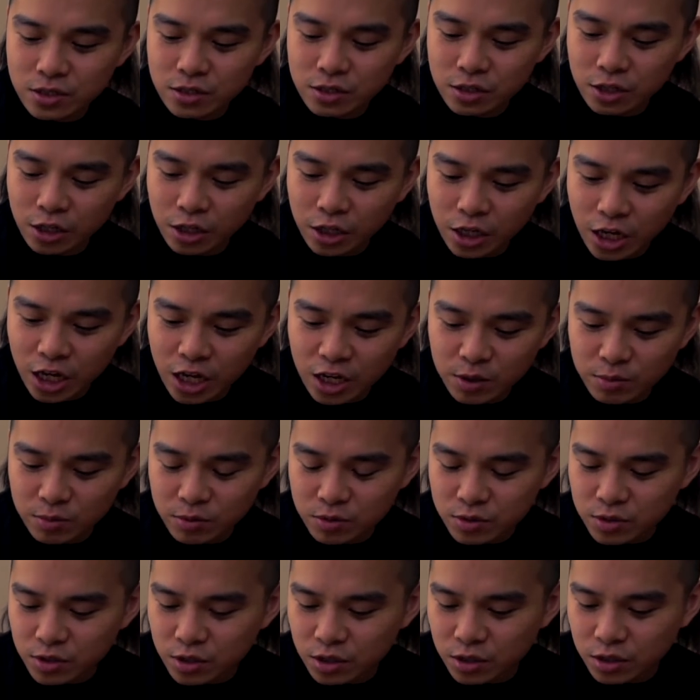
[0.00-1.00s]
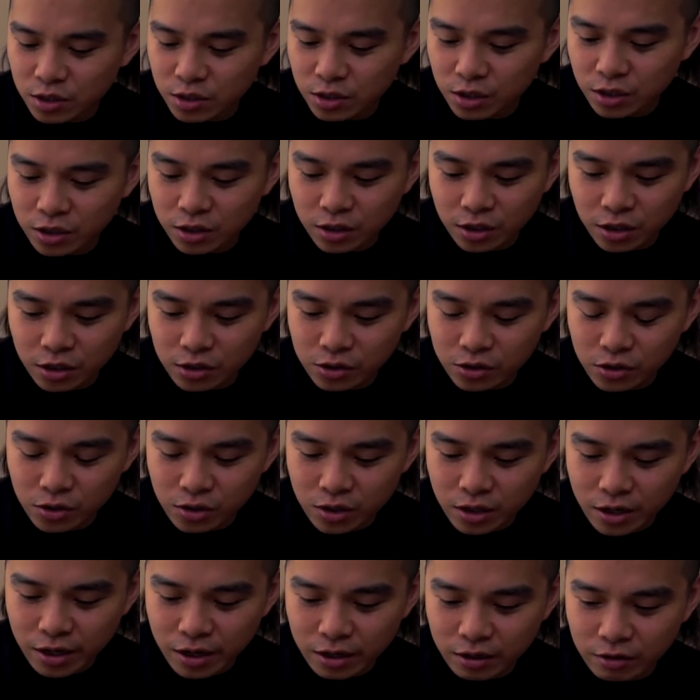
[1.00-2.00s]
the cables are good
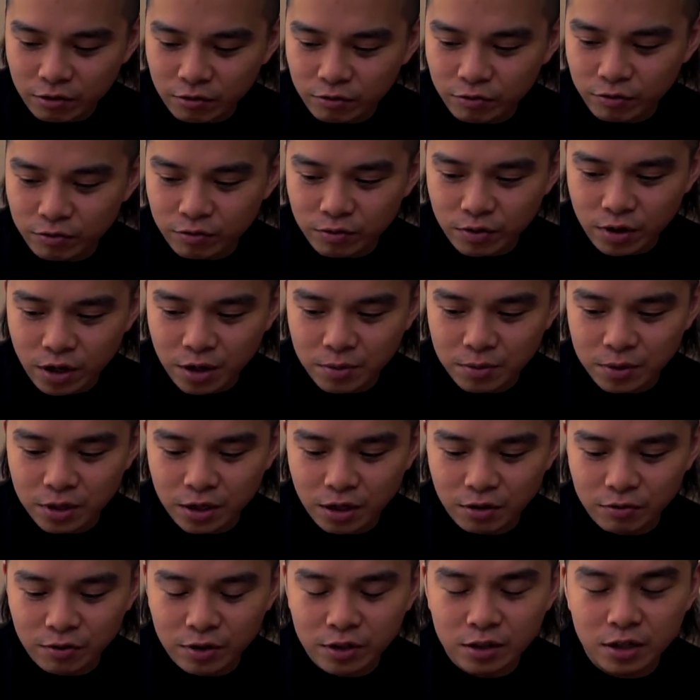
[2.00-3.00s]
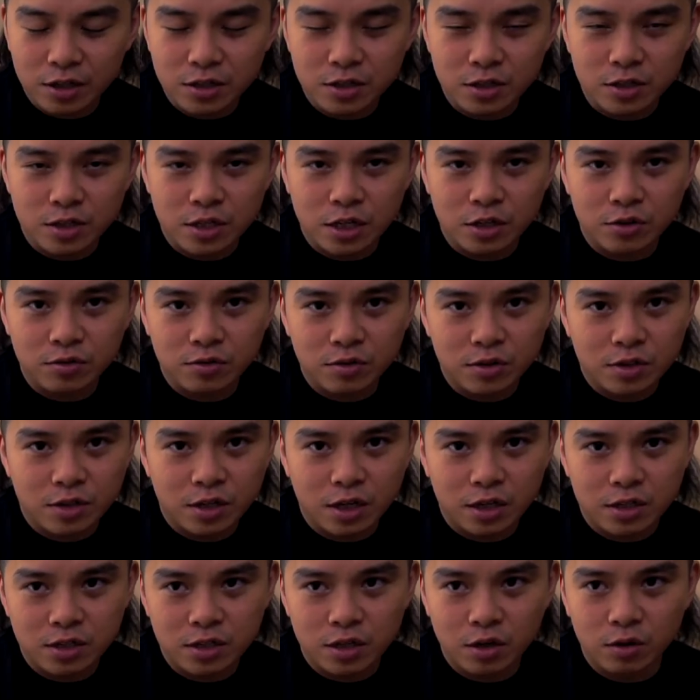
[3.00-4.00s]
length. I mean, I think there's accessories
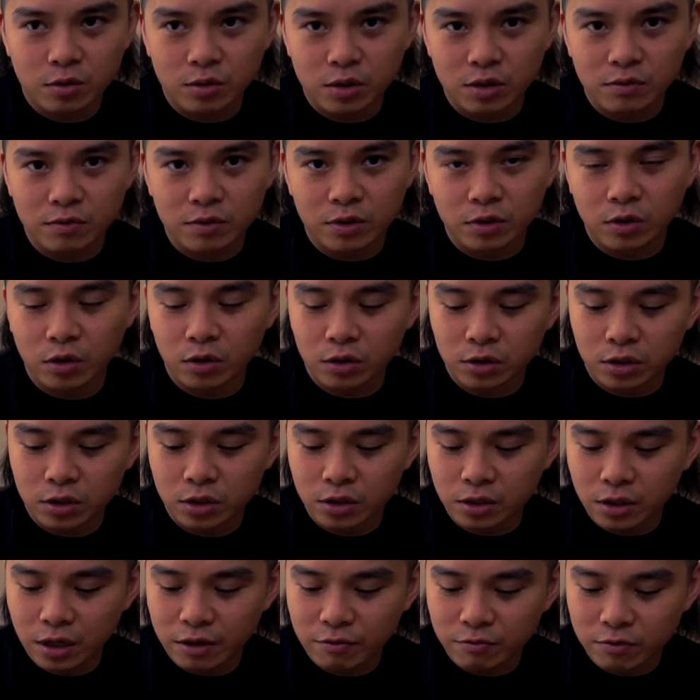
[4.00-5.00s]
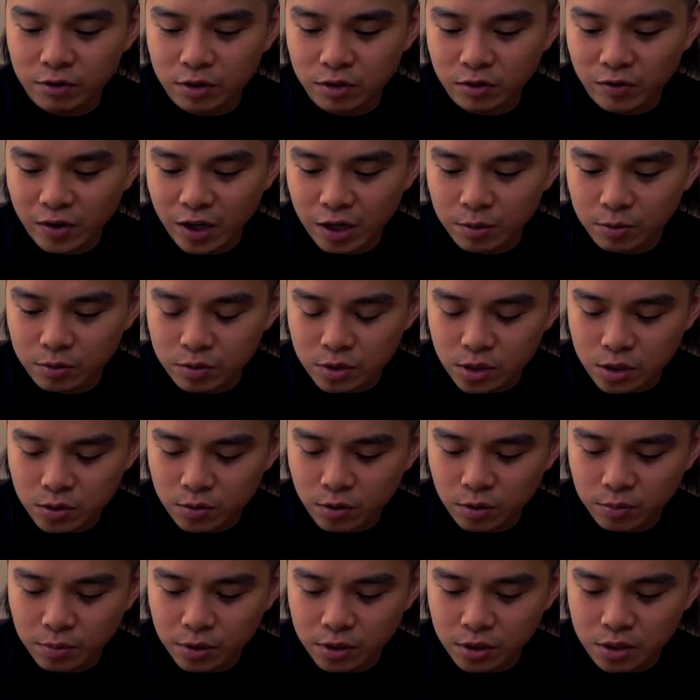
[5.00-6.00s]
that sell even longer lengthier cables as
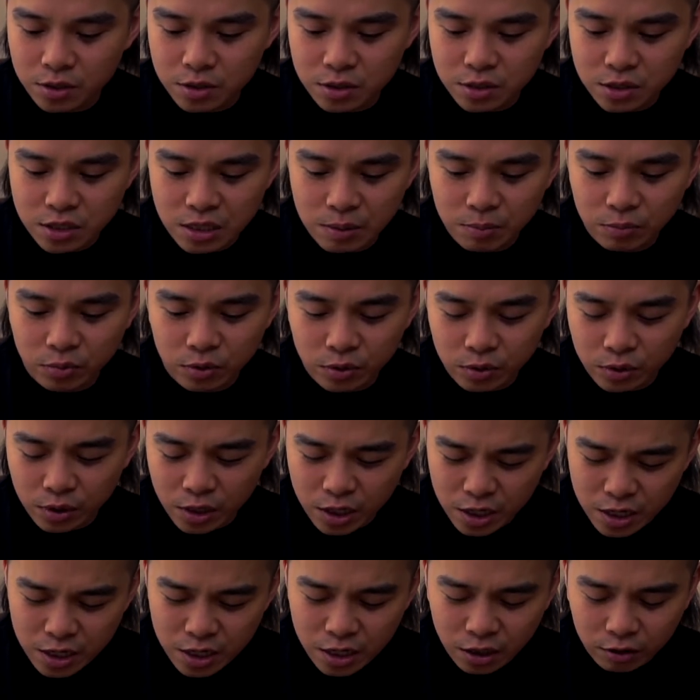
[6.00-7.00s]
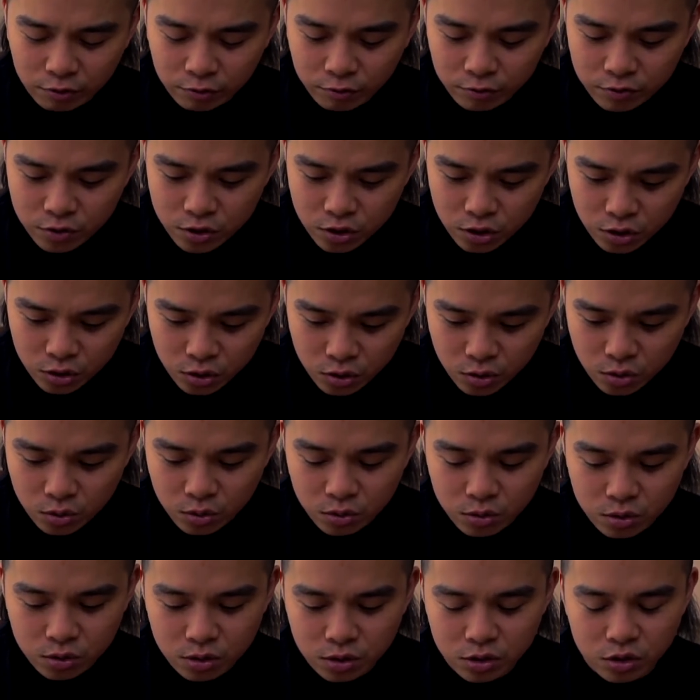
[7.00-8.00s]
well, but this is simple enough to
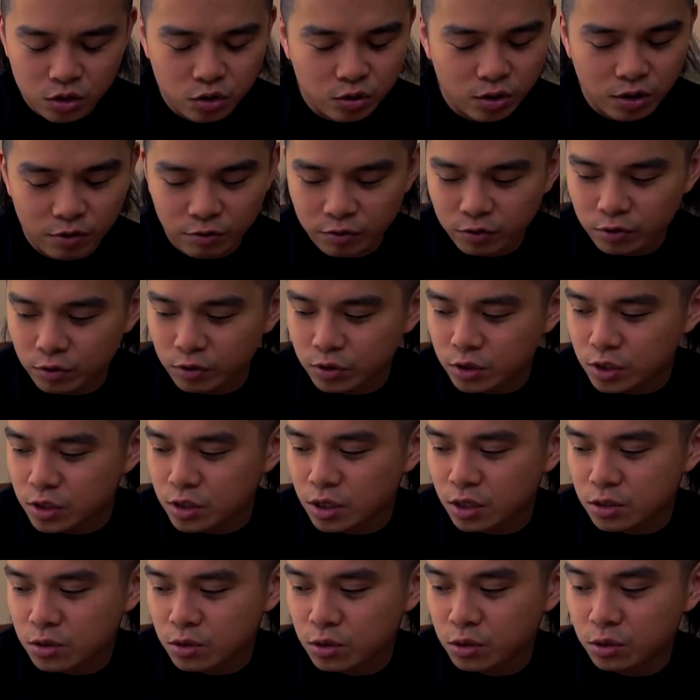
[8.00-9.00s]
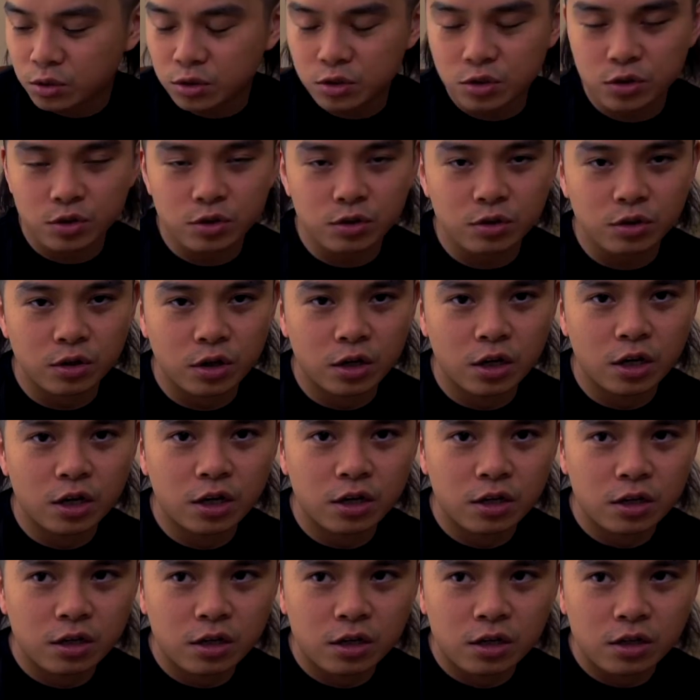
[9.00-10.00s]
use, straightforward. Just as long as you
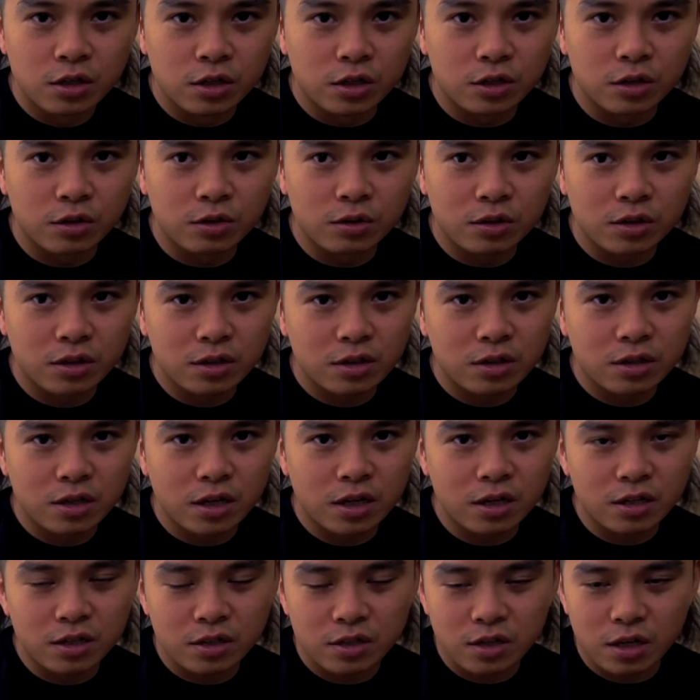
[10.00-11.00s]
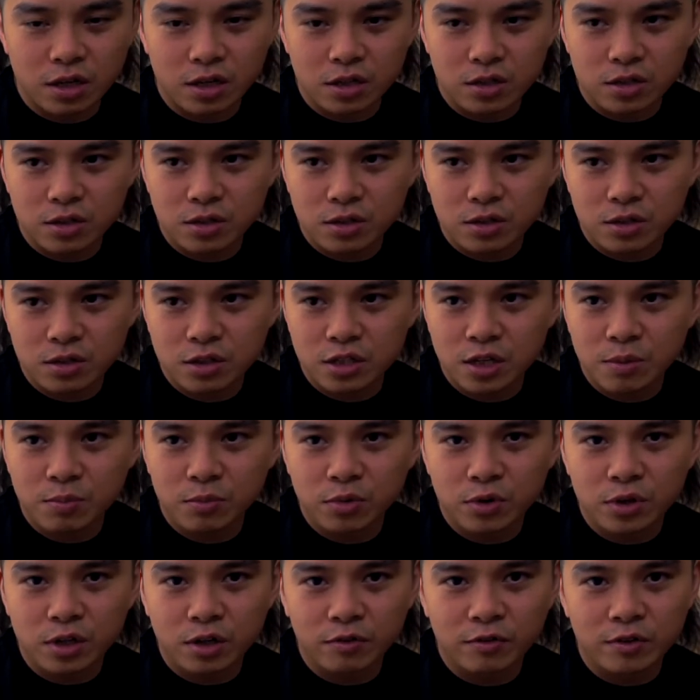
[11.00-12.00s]
know, it's
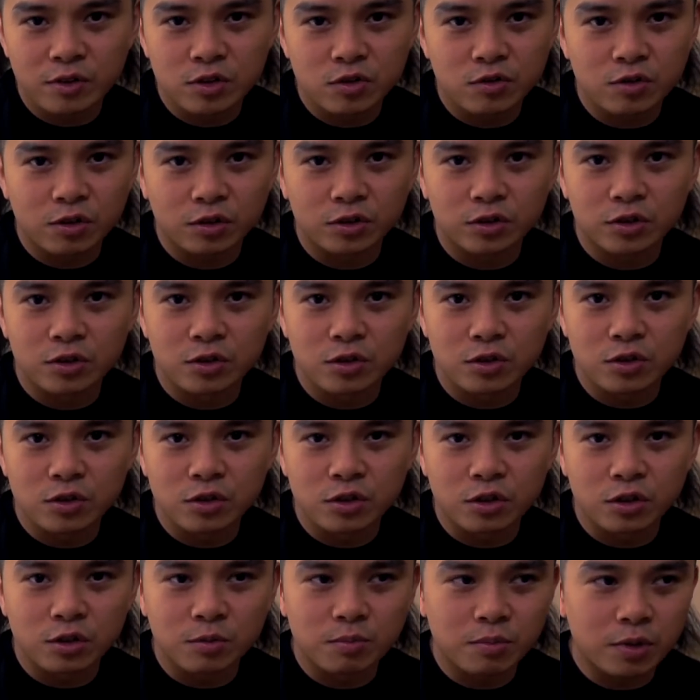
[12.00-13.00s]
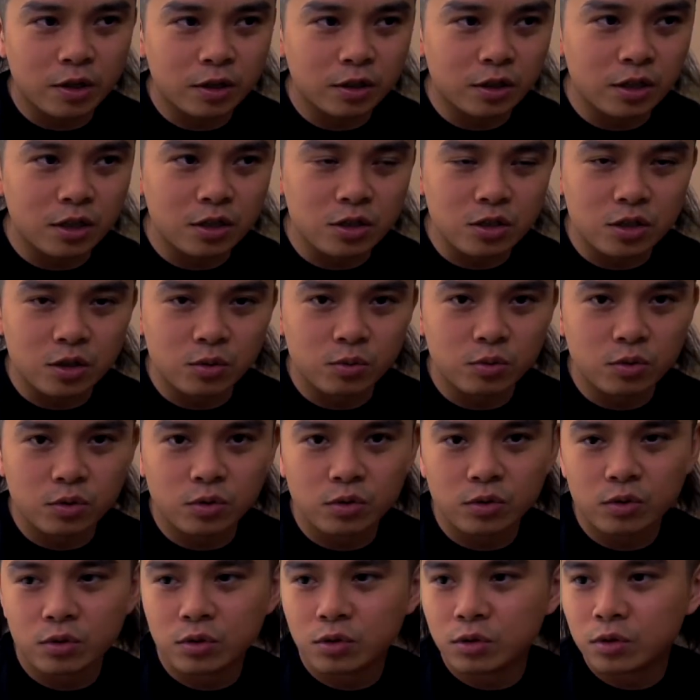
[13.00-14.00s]
simple enough instructions, you know, plug it into the
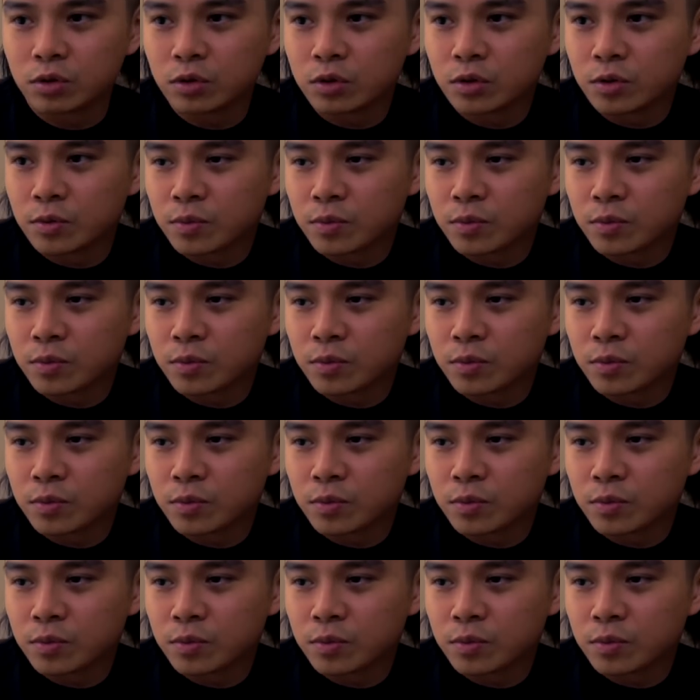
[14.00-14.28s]
wall,